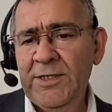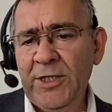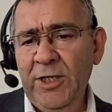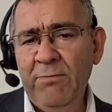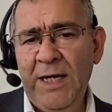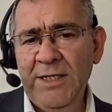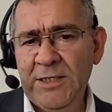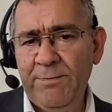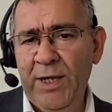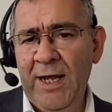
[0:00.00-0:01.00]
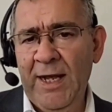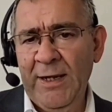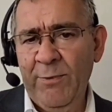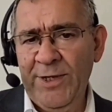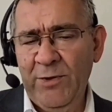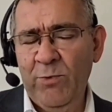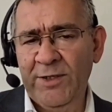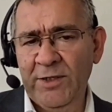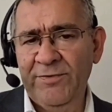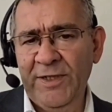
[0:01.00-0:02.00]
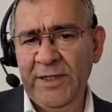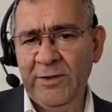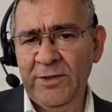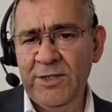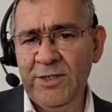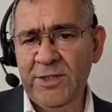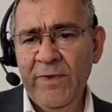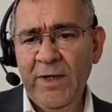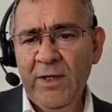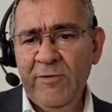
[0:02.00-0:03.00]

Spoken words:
So you must apply within one of the fields